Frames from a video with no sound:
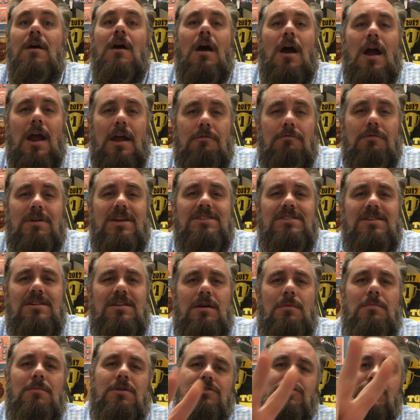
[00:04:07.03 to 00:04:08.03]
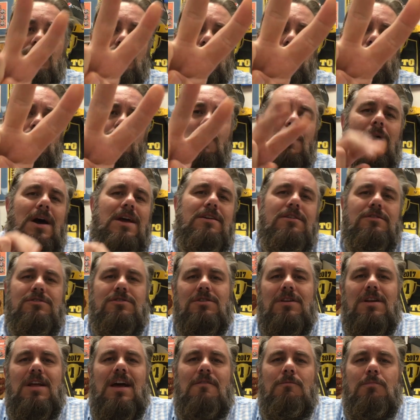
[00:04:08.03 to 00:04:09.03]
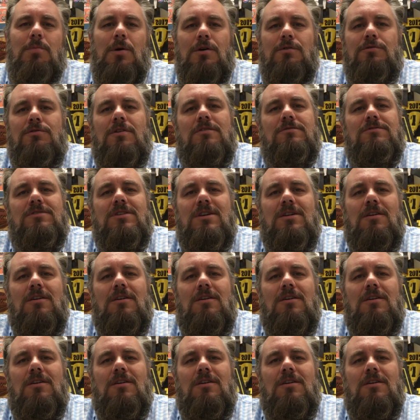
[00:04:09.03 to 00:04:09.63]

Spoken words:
All right, reason number 2 why you should have pothos